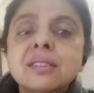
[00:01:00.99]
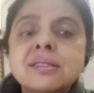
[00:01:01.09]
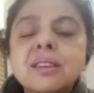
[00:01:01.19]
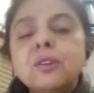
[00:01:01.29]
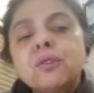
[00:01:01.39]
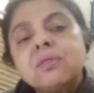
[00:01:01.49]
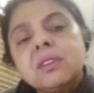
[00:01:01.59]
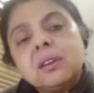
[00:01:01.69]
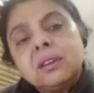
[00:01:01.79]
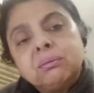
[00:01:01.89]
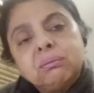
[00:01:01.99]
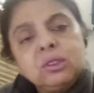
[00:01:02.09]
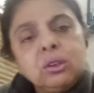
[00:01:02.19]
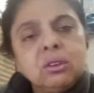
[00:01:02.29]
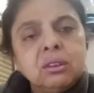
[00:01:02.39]
instead of the
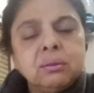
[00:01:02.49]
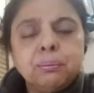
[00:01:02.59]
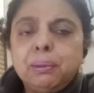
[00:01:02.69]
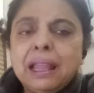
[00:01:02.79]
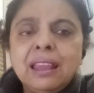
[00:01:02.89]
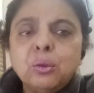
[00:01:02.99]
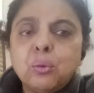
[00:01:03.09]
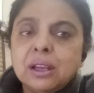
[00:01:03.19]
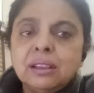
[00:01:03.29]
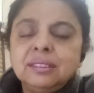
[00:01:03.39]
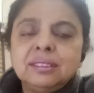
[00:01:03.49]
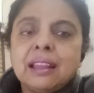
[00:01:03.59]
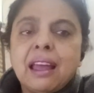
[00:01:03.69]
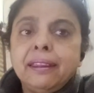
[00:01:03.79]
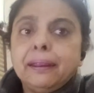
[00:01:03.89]
plain
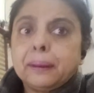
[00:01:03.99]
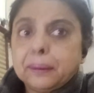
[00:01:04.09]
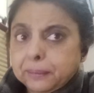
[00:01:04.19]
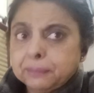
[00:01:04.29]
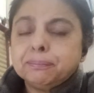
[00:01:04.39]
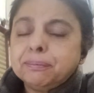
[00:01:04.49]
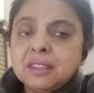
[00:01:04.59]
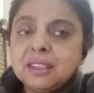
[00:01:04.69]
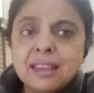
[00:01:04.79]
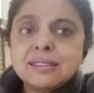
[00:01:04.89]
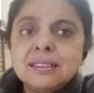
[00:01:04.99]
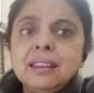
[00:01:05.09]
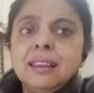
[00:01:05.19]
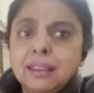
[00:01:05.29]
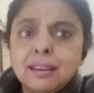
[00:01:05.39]
words like uh,
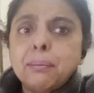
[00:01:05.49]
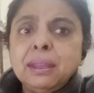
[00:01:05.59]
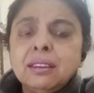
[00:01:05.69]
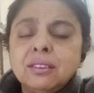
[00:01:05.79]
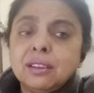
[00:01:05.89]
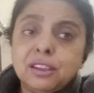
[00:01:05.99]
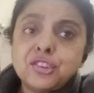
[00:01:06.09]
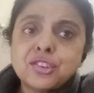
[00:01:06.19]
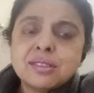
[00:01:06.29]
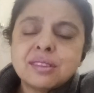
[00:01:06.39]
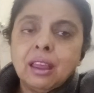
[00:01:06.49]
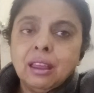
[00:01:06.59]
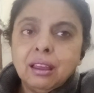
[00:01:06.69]
tasty, yummy, delicious?